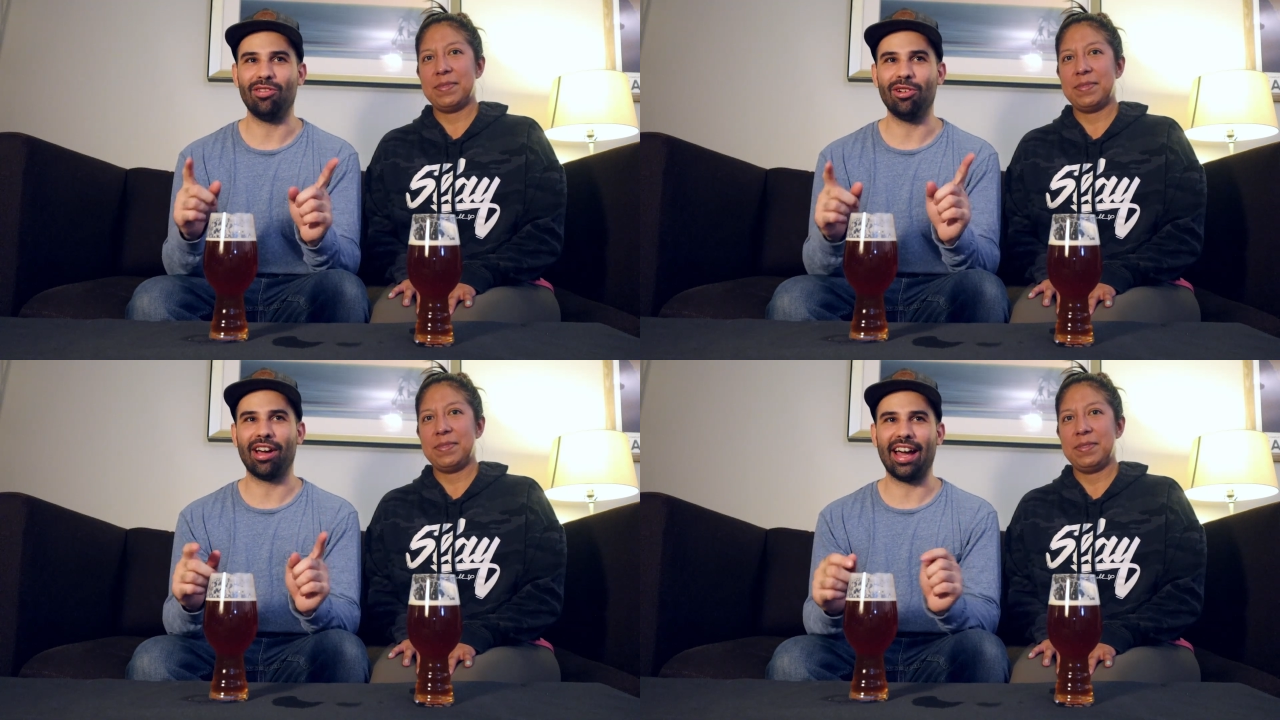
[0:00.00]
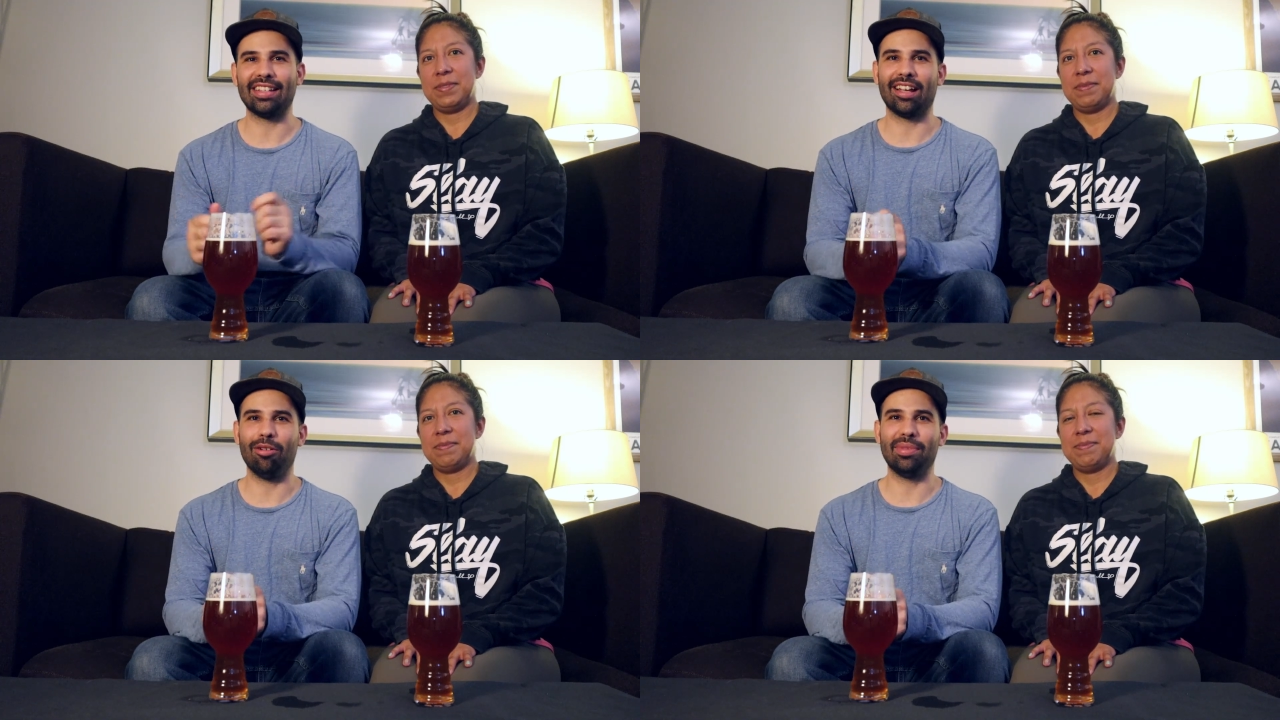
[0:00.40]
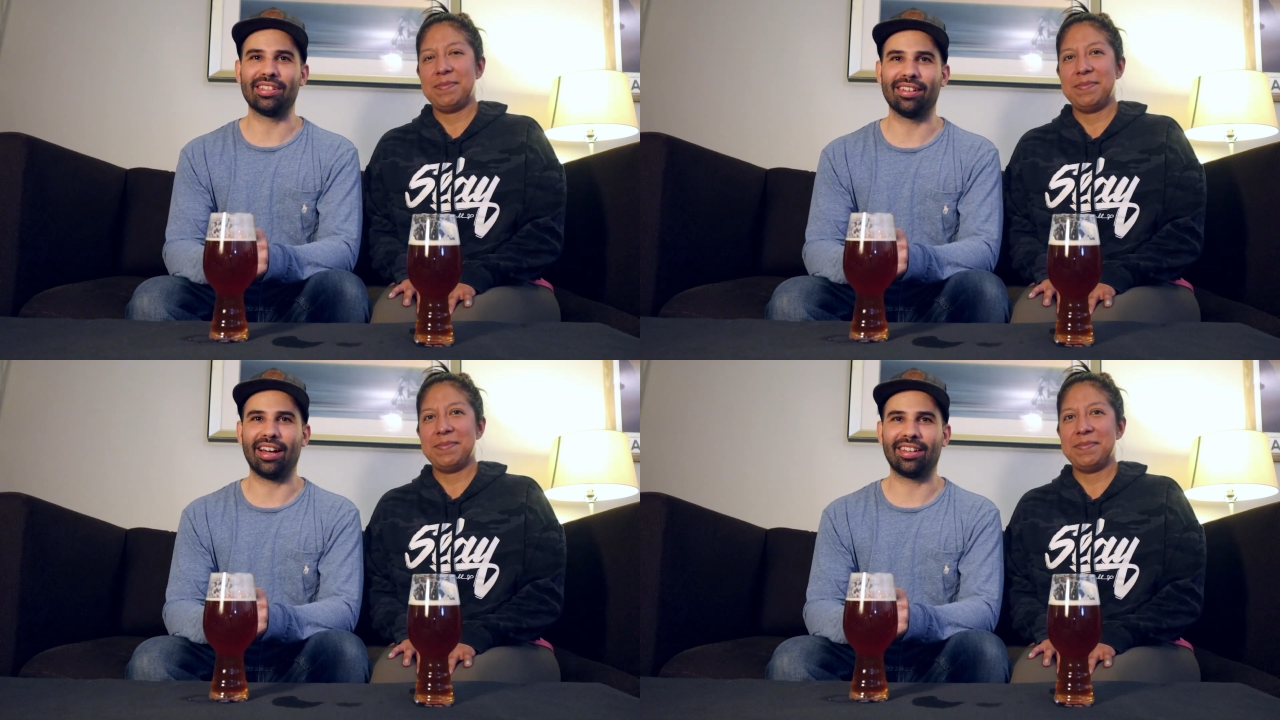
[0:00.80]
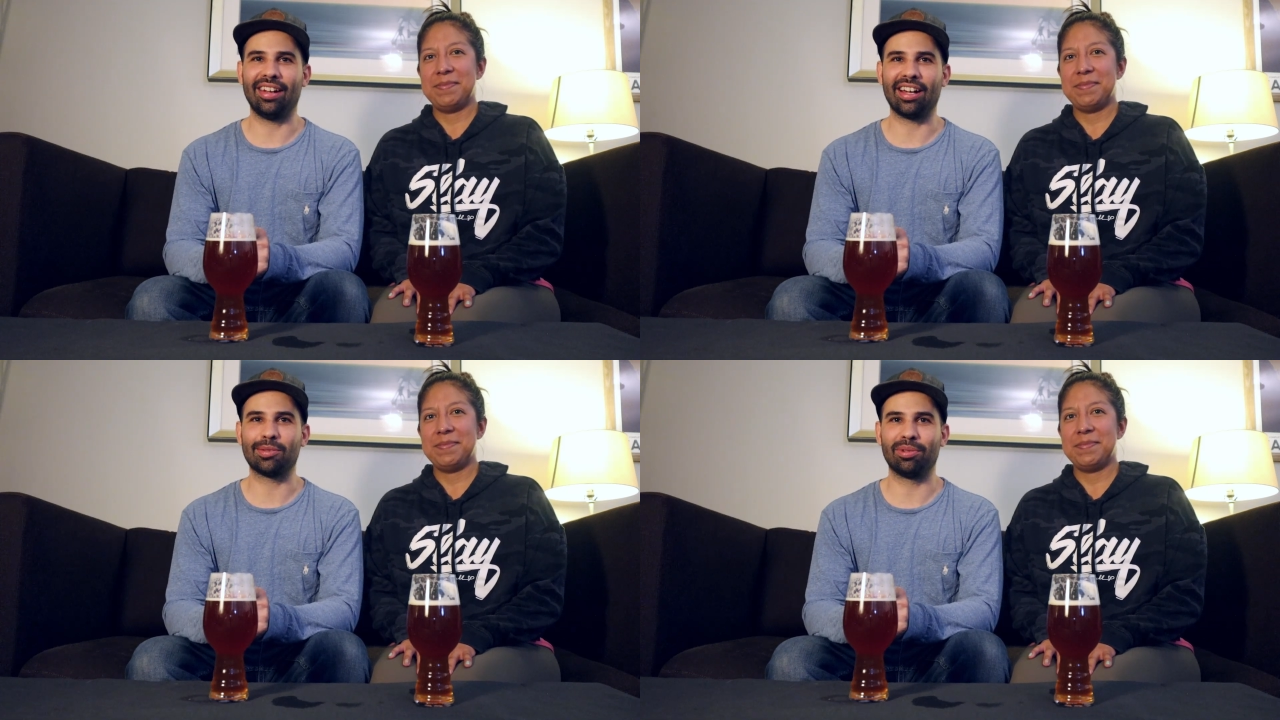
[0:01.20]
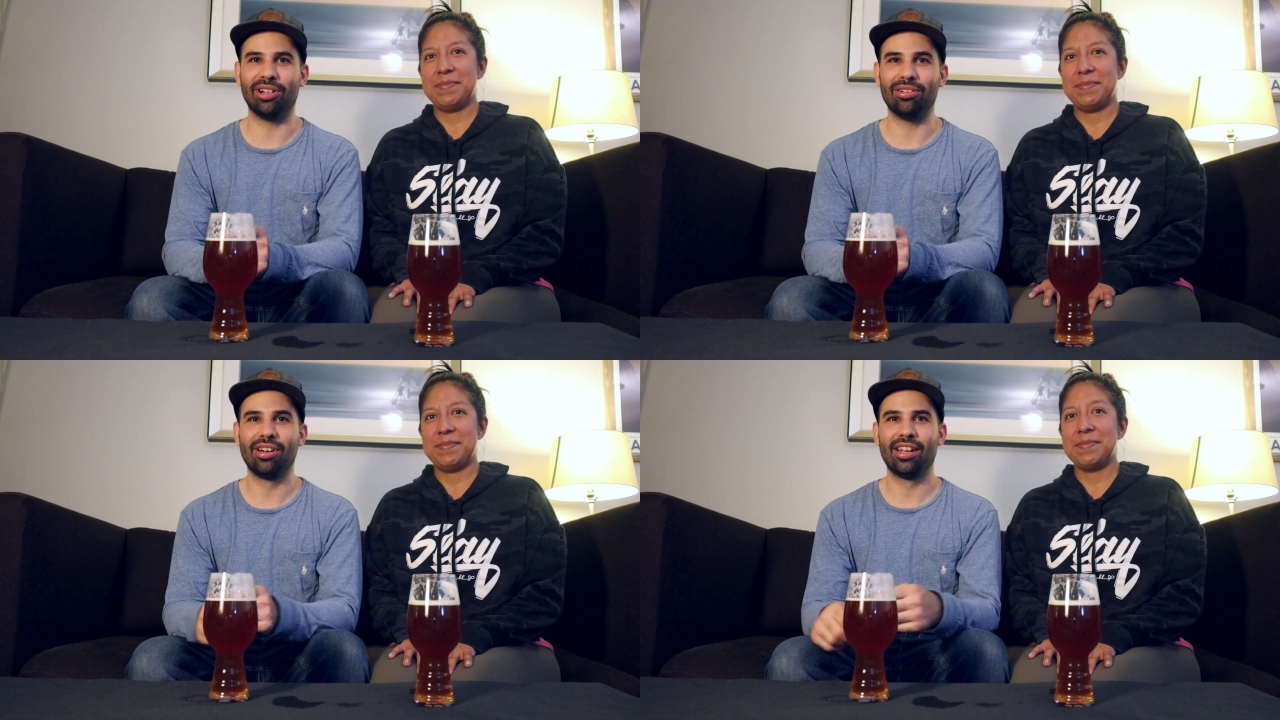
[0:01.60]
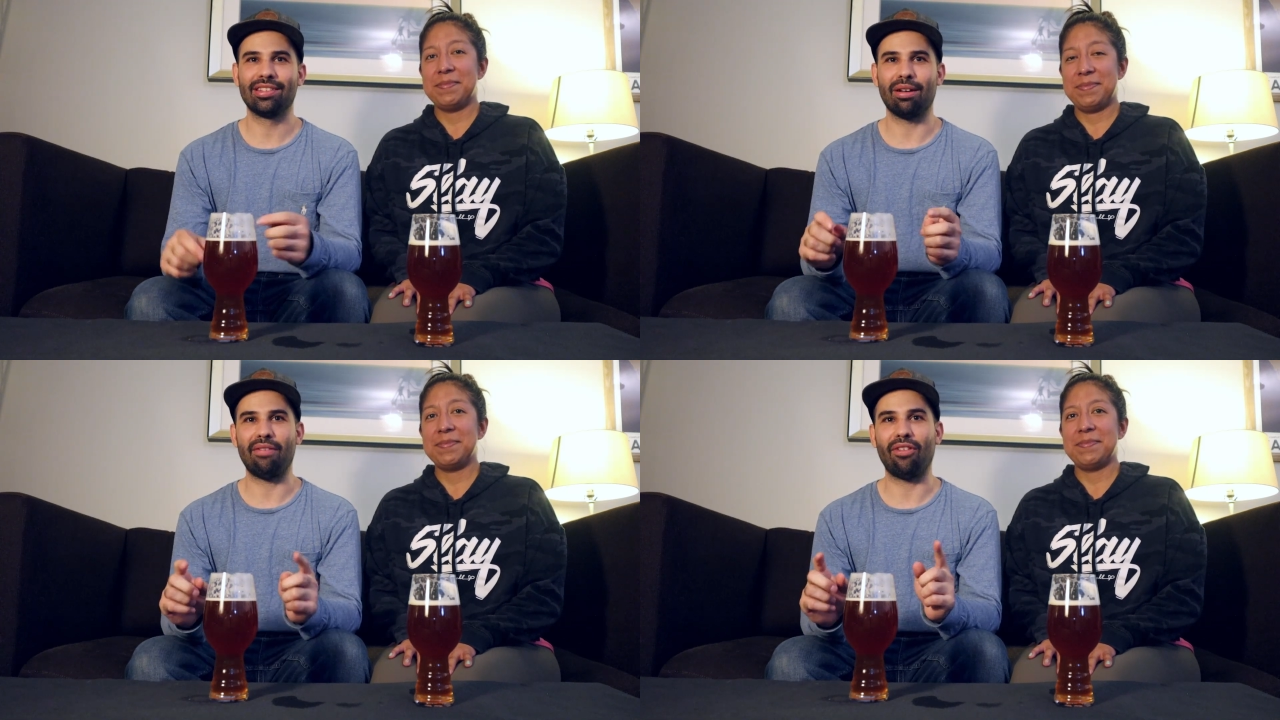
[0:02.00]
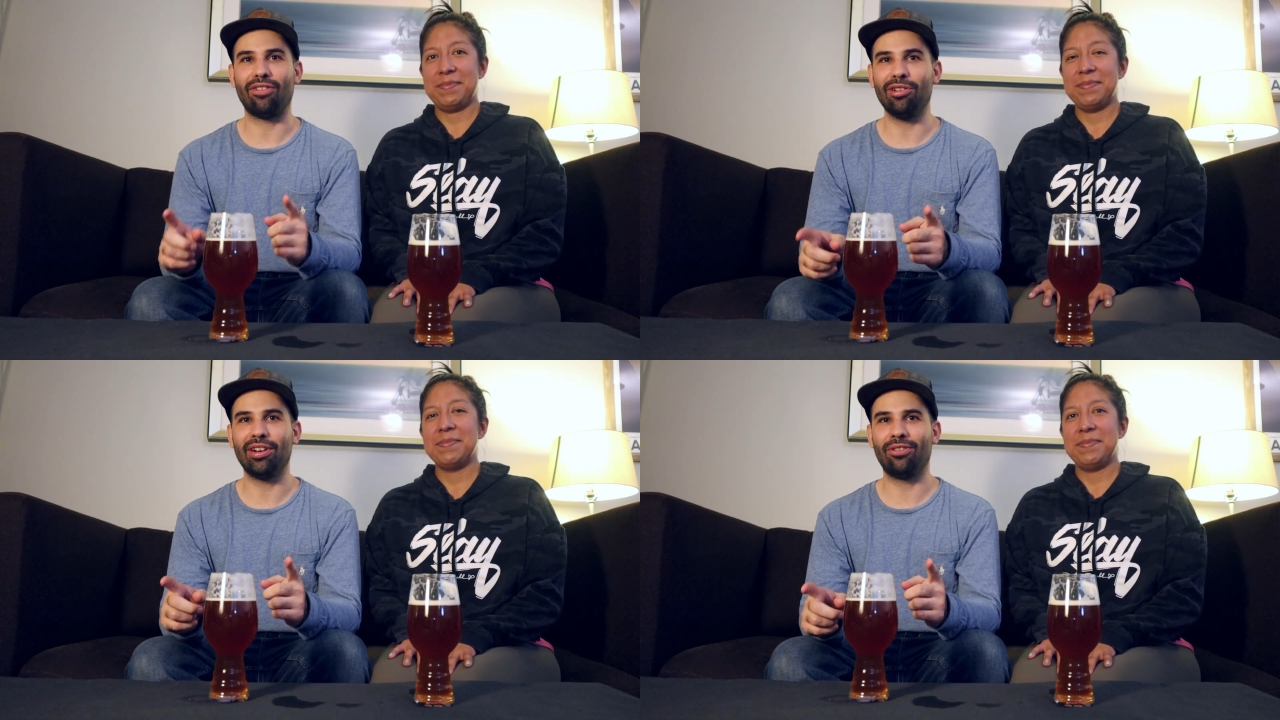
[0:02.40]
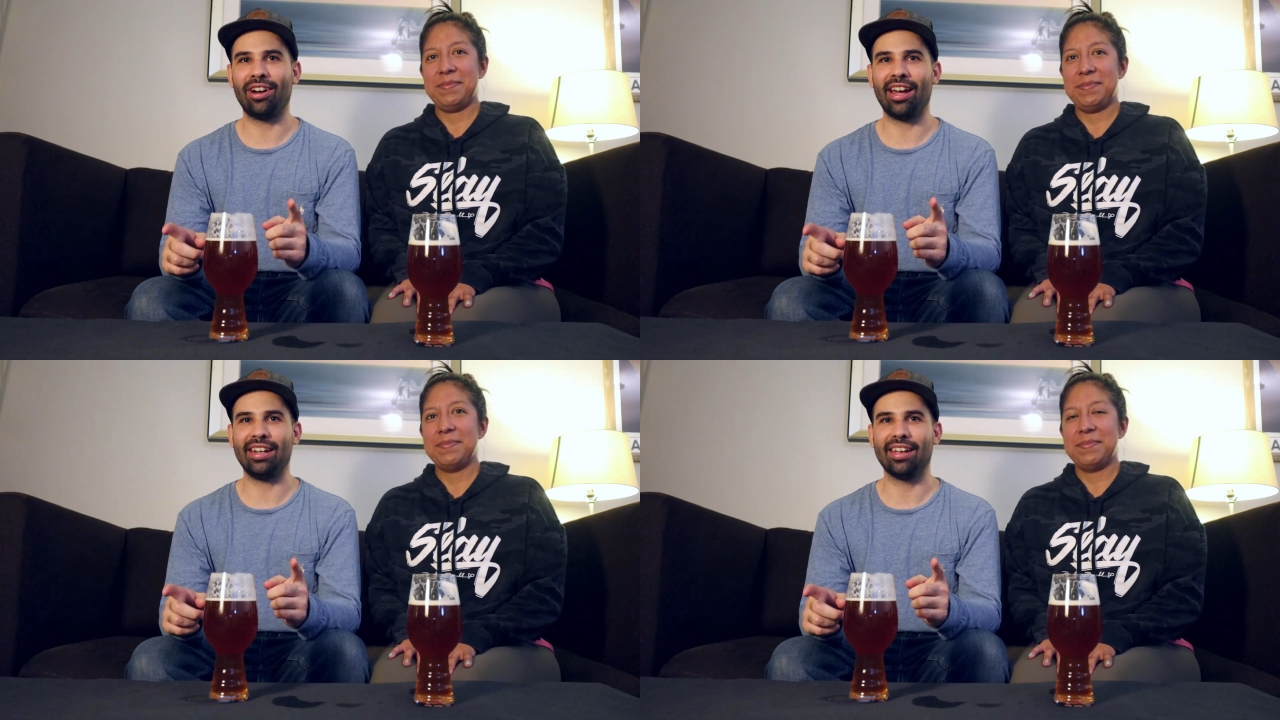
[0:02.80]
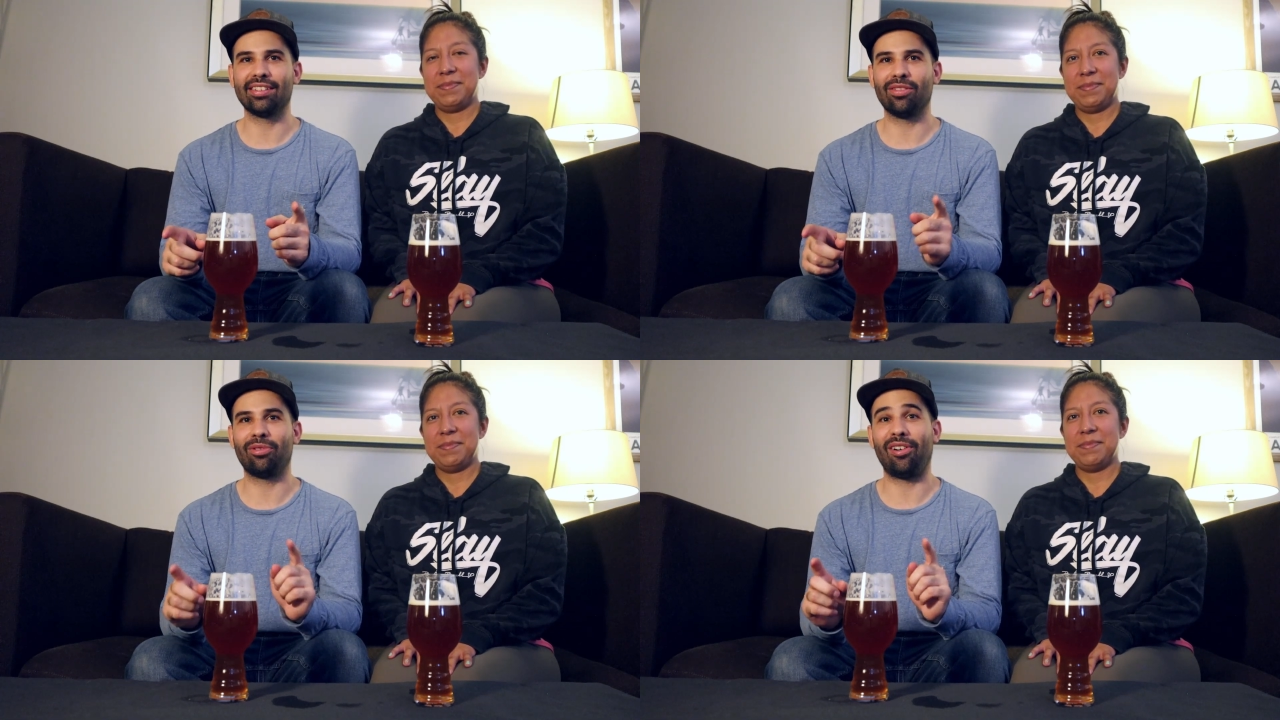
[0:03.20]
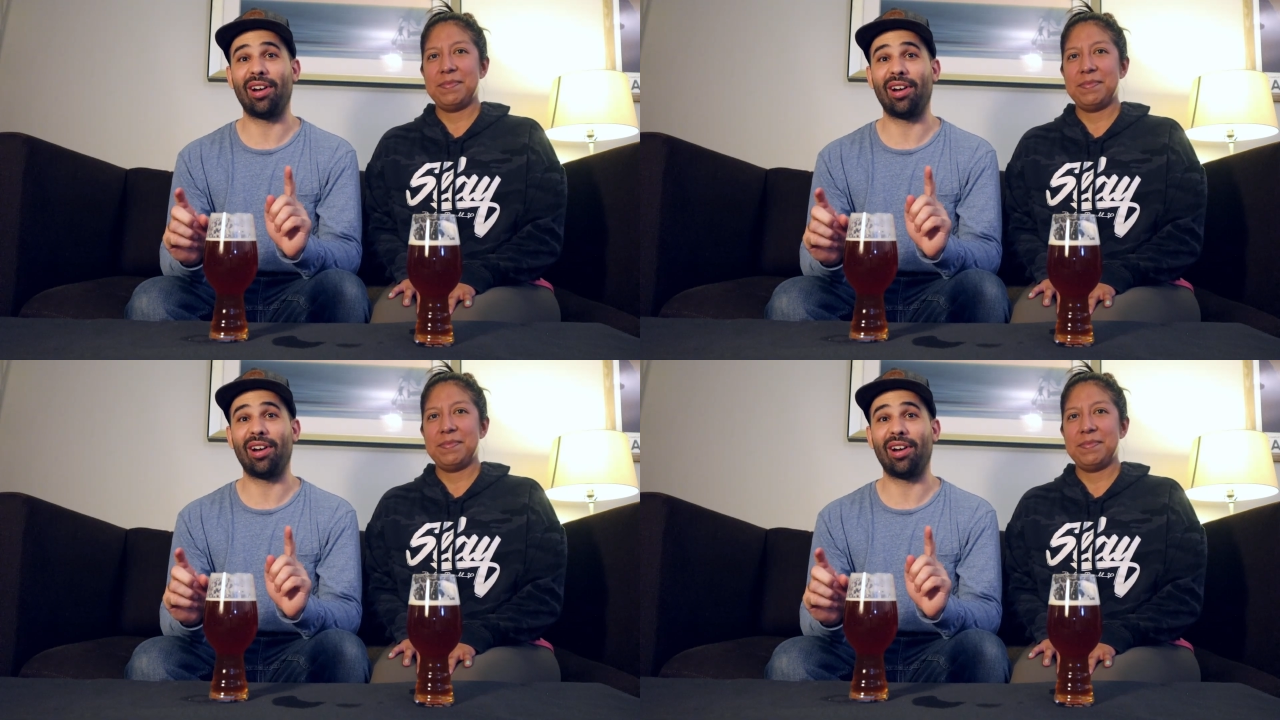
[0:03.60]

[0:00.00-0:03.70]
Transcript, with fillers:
Speaker 1: have you guys help me select the next brew. So I have a few different ideas